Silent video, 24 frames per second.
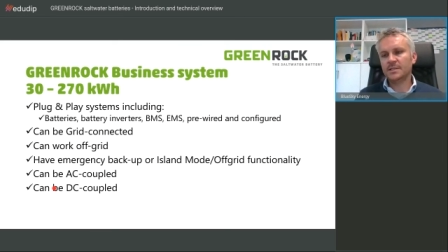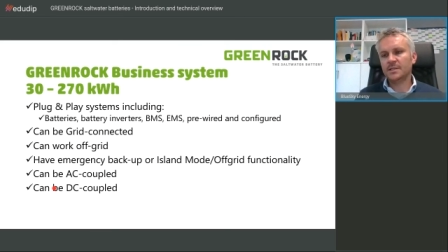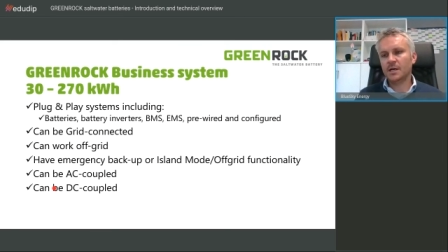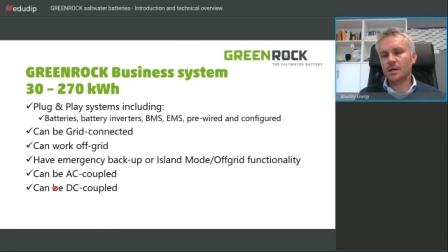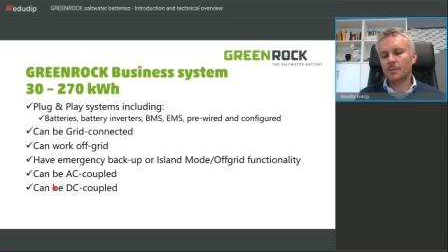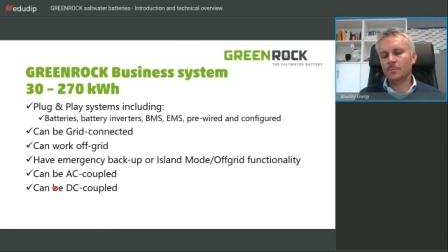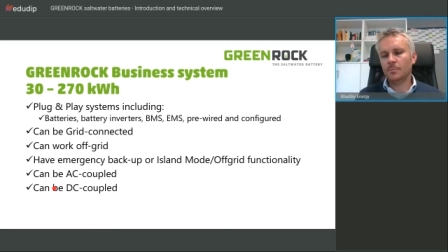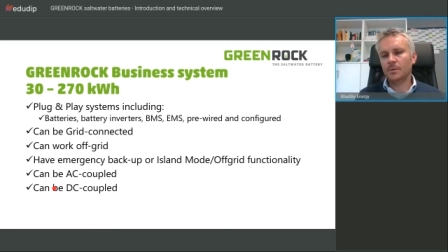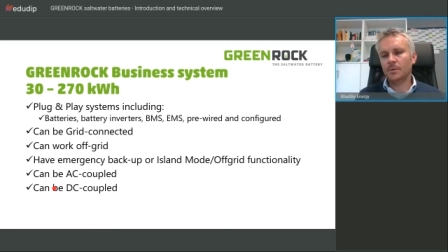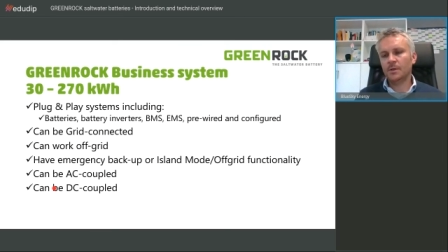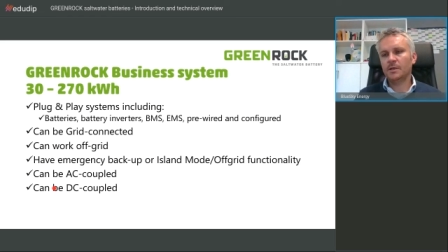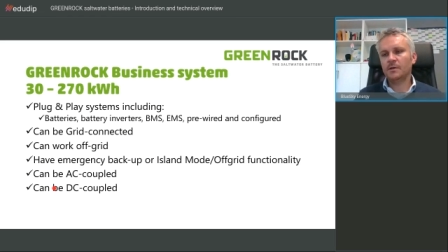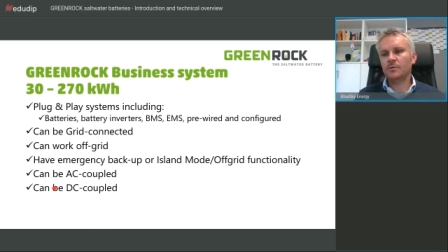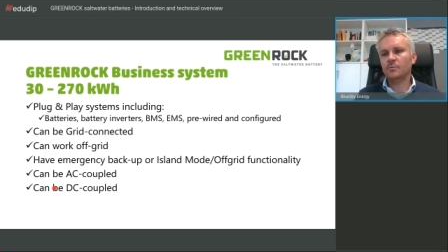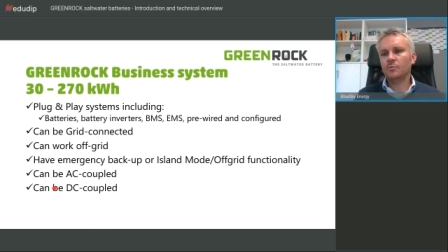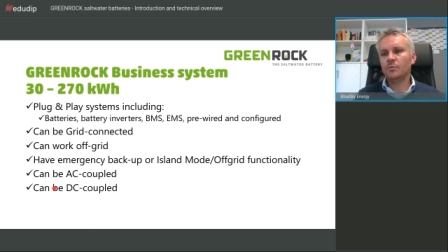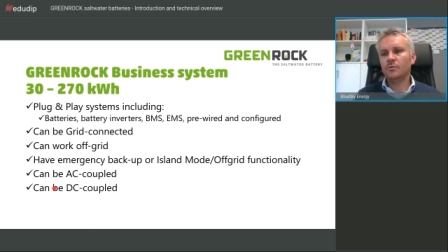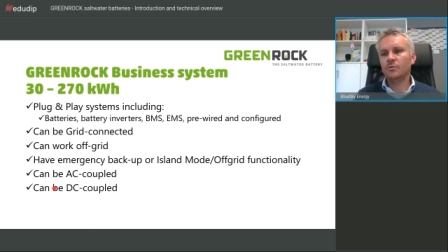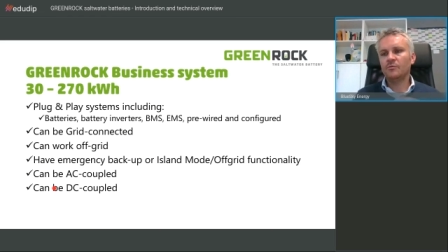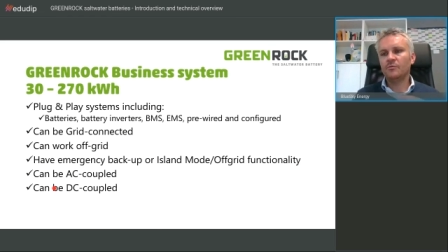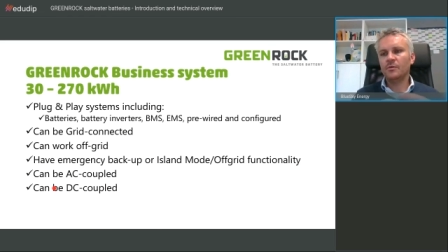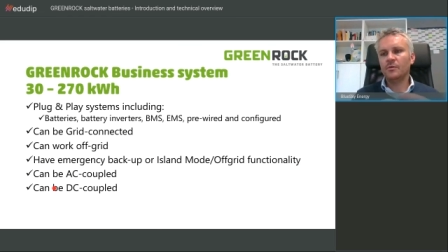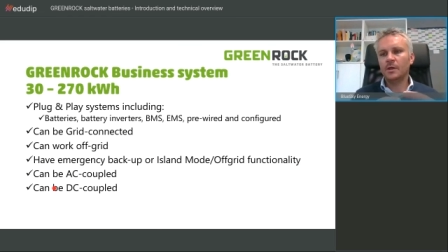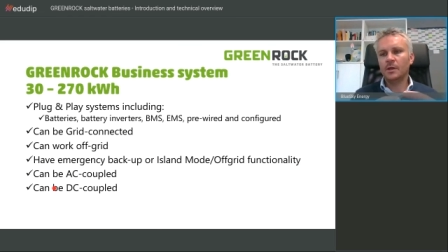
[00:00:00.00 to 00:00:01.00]

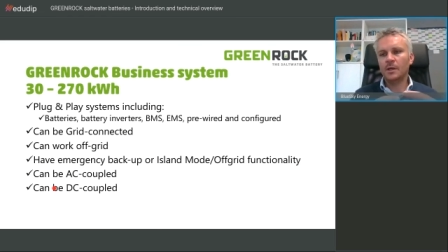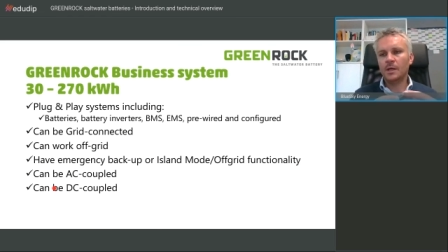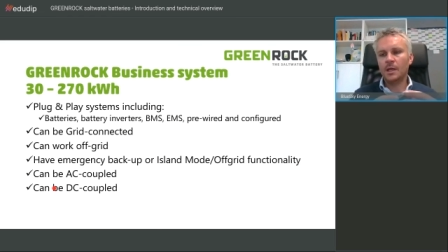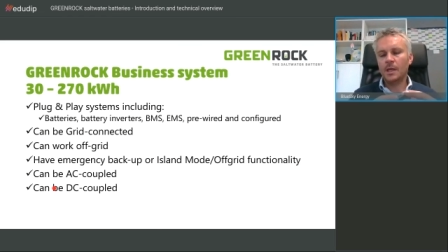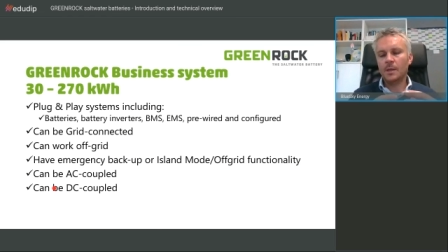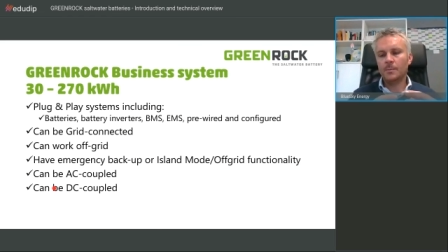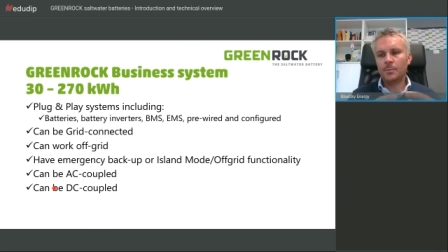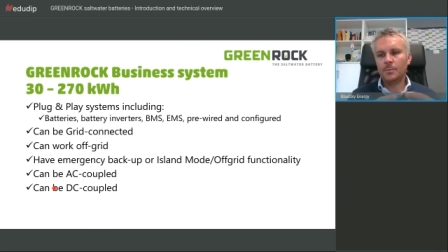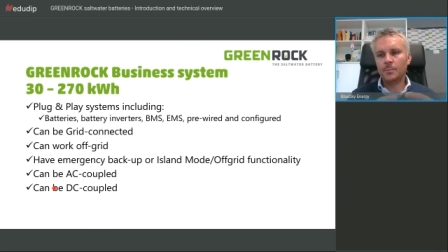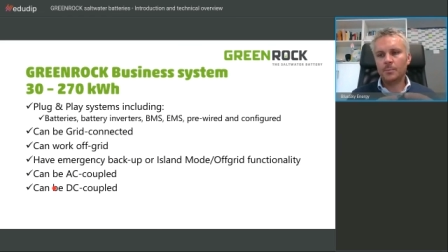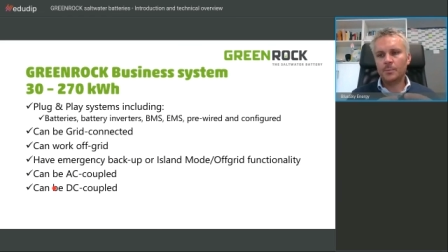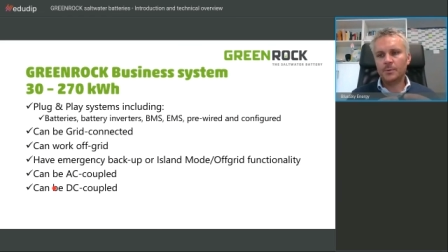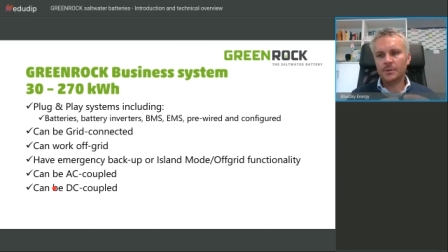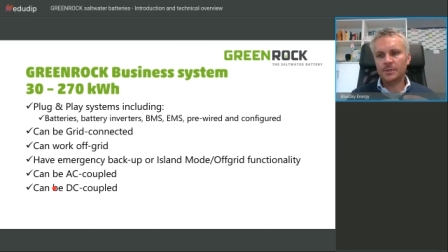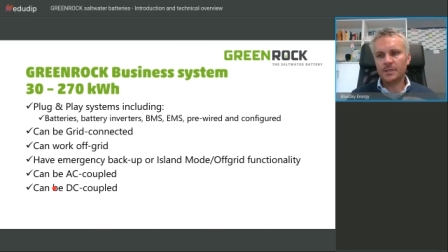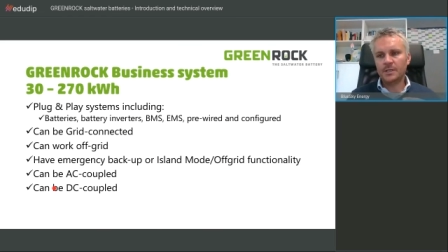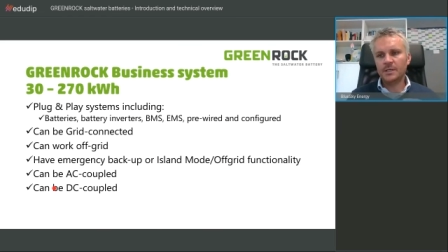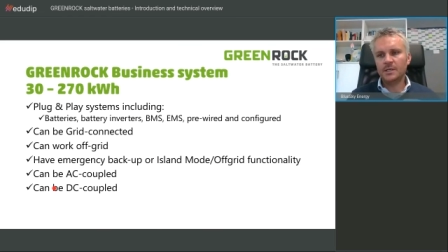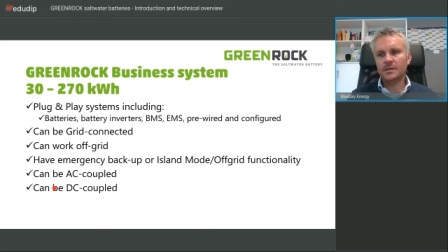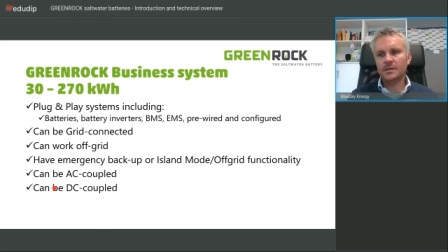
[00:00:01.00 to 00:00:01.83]
charger, which is